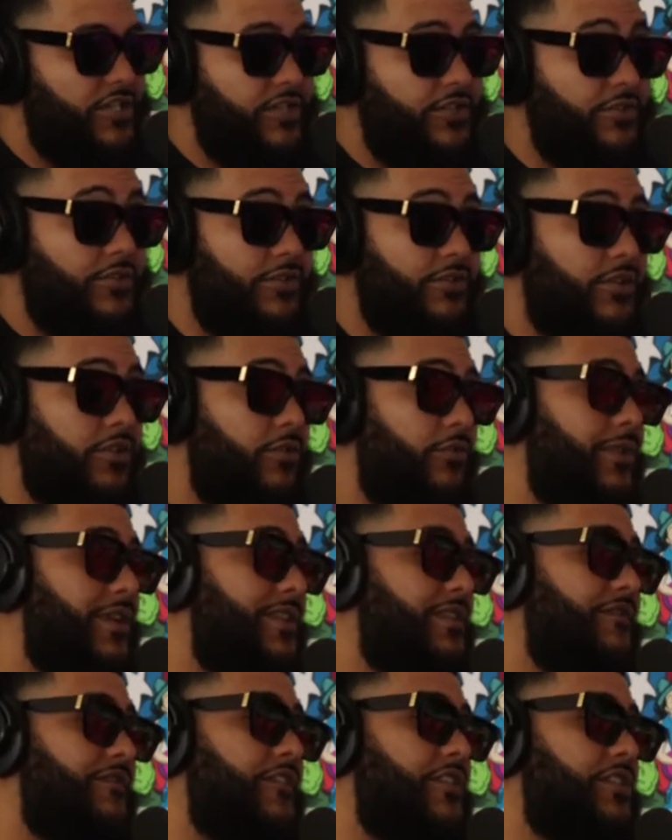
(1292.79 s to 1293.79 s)
You don't know
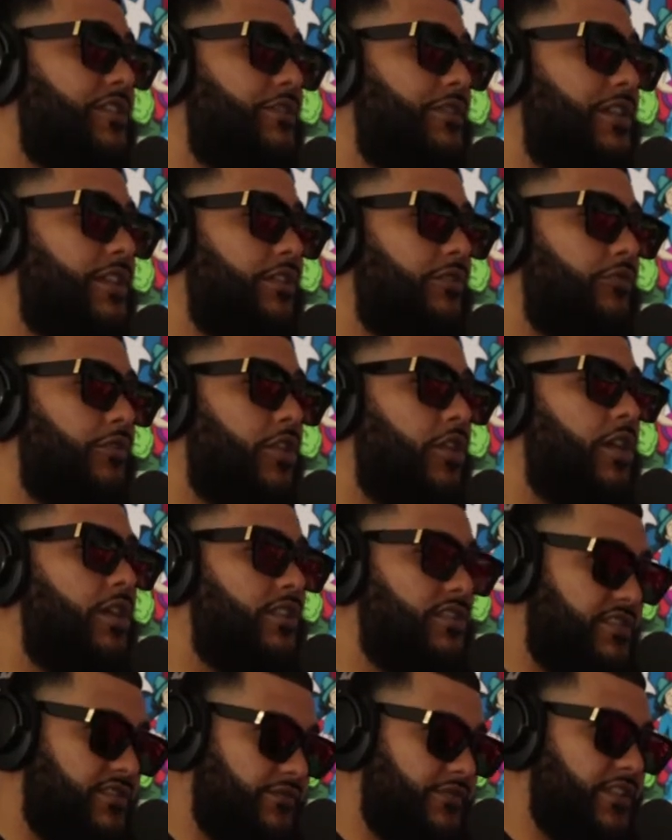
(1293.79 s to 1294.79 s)
what the fuck you're eating,
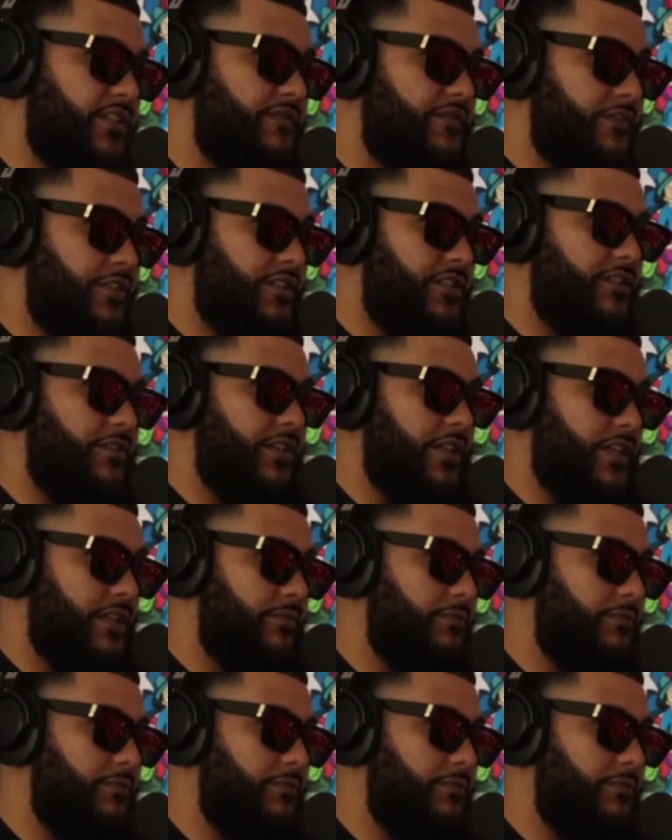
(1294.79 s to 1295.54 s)
regardless of what the fuck you're eating.